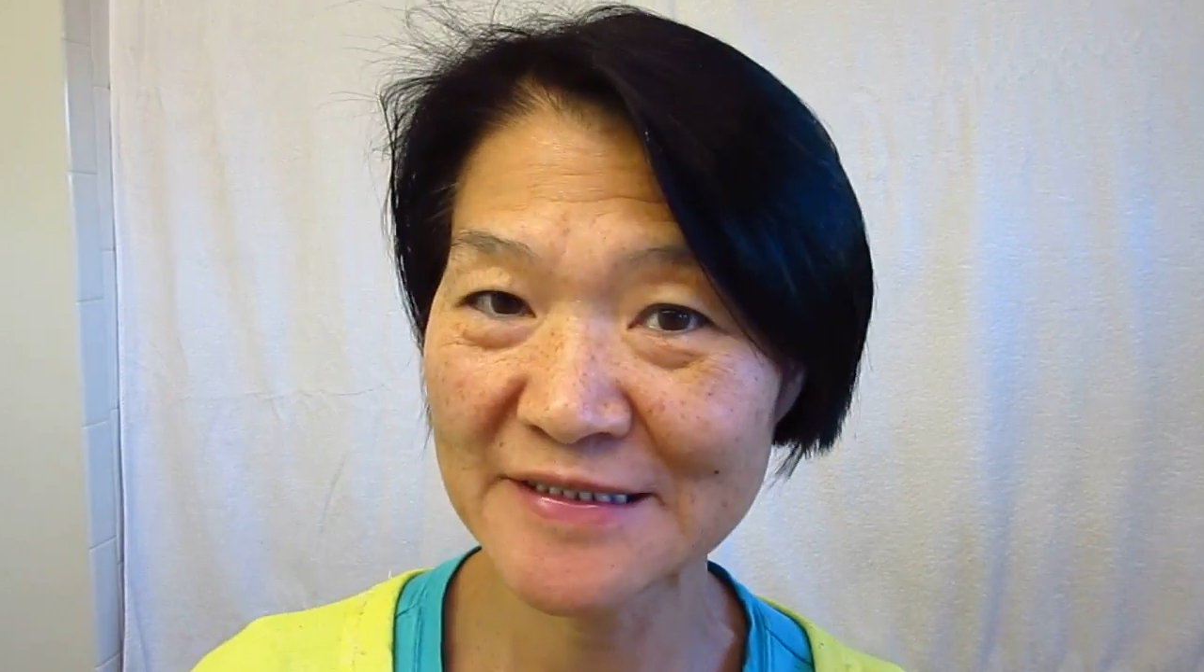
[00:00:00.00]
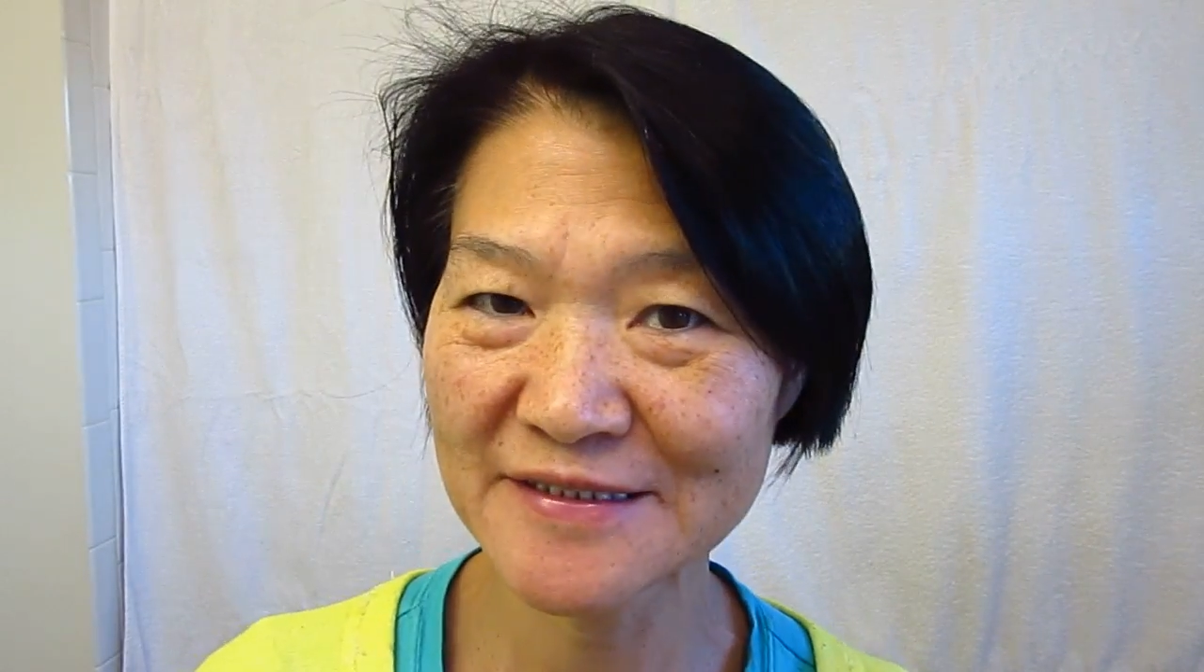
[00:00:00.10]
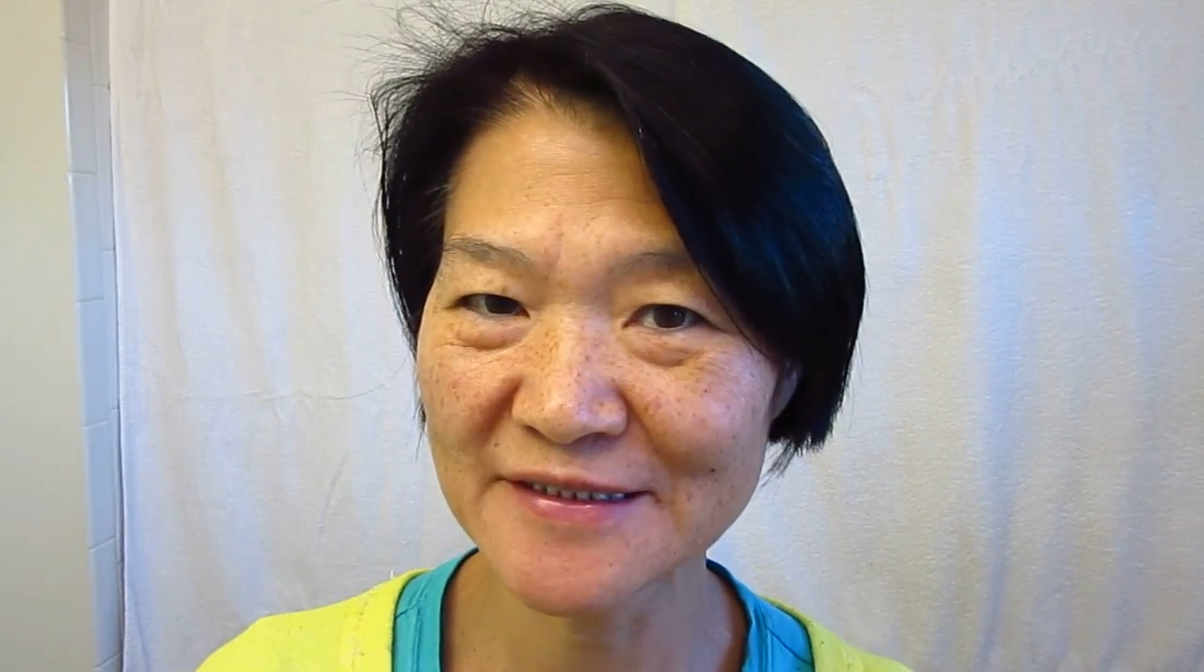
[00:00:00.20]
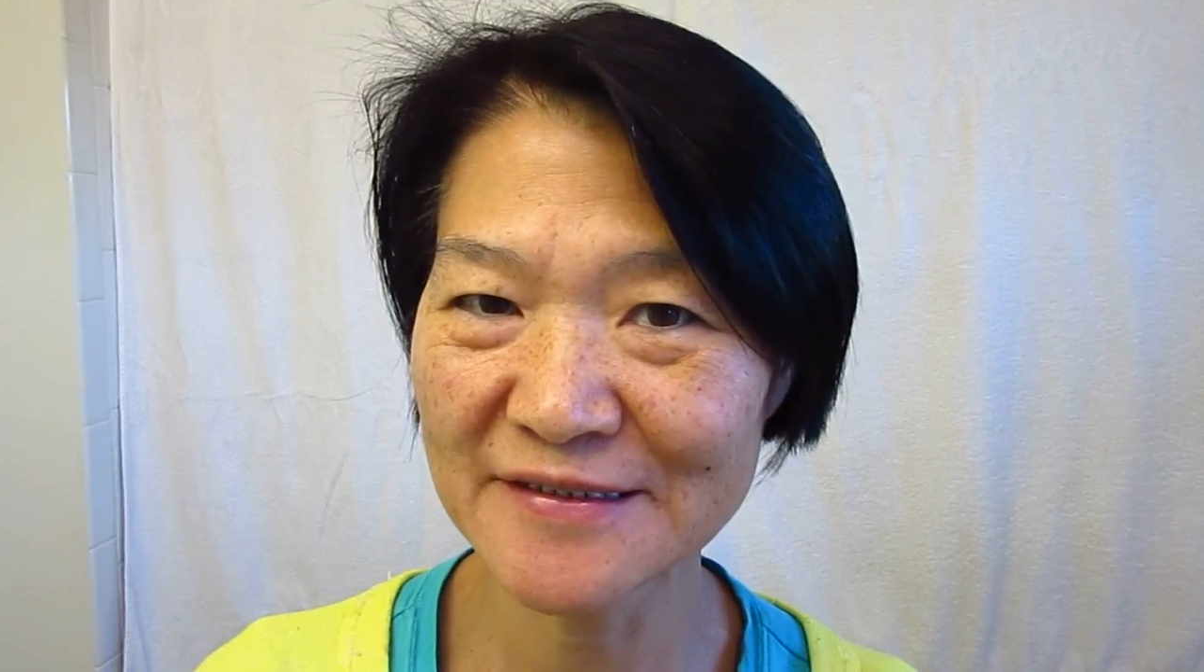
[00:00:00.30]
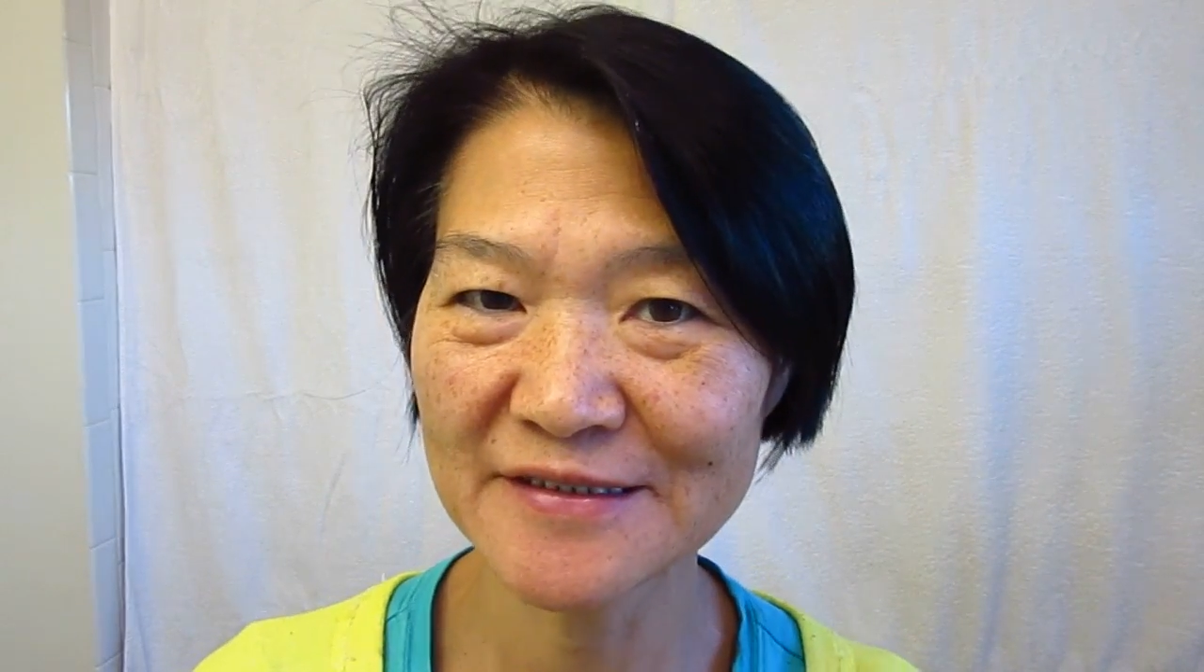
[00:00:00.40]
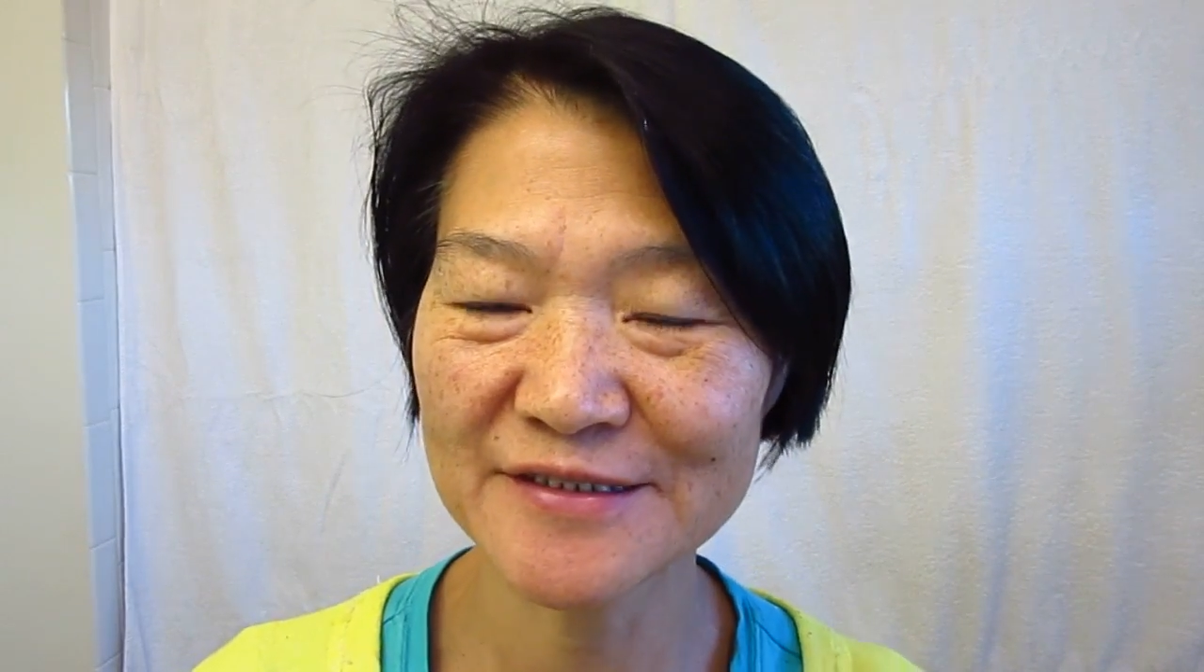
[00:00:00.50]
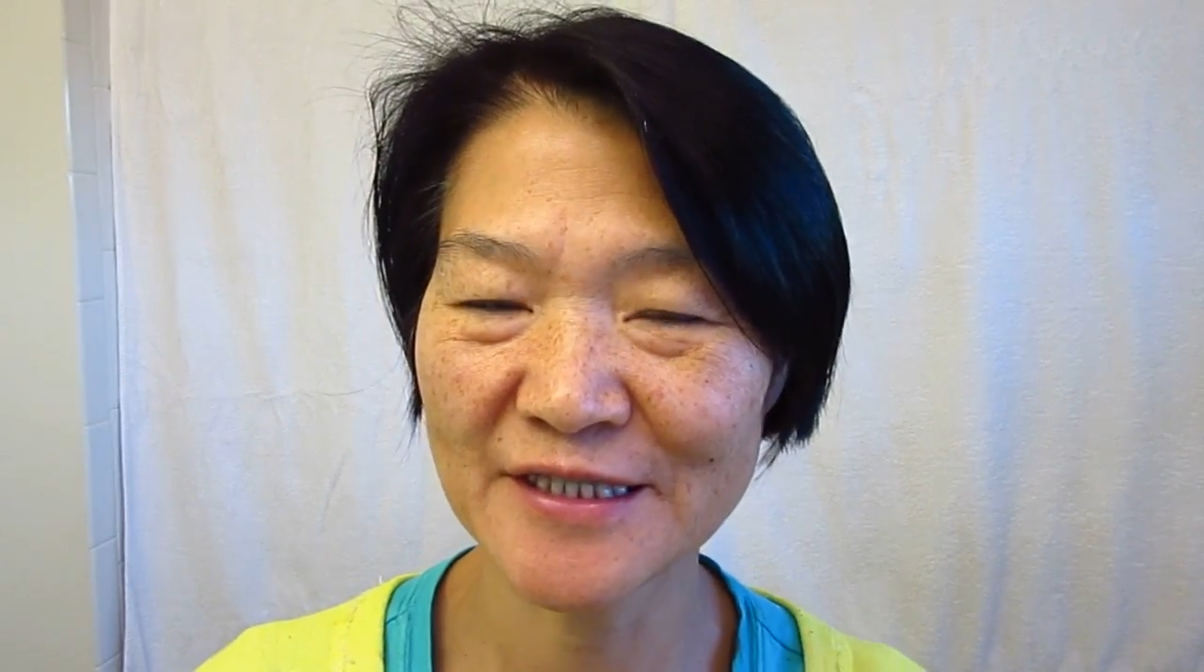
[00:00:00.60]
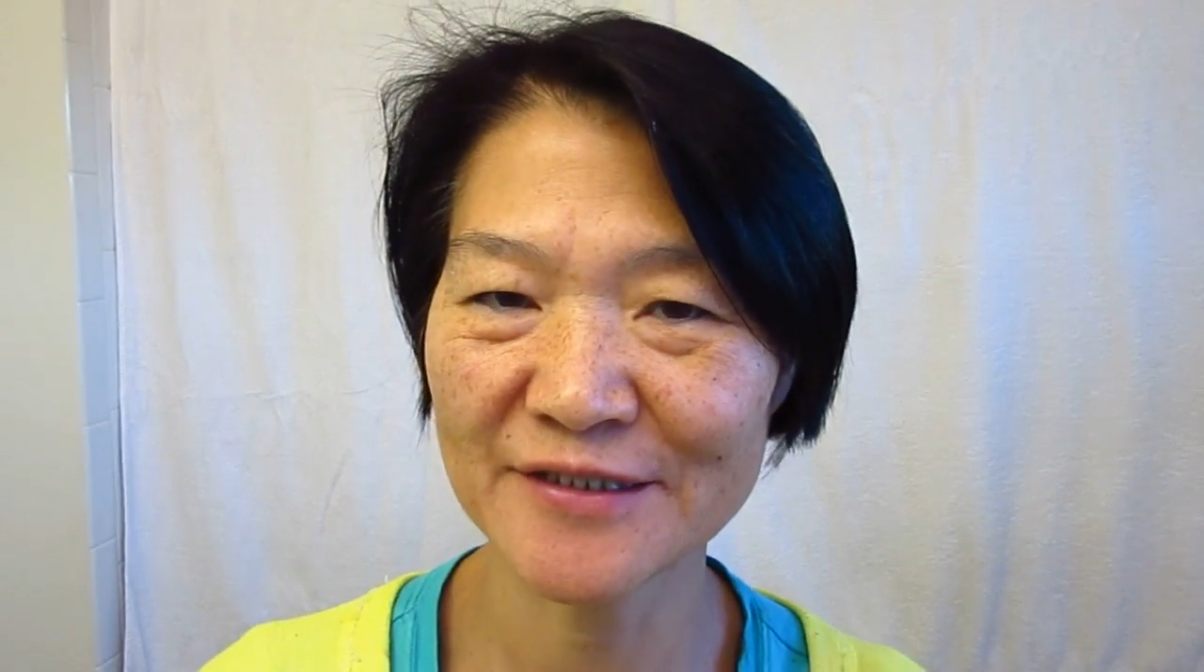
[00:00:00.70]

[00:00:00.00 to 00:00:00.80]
seen each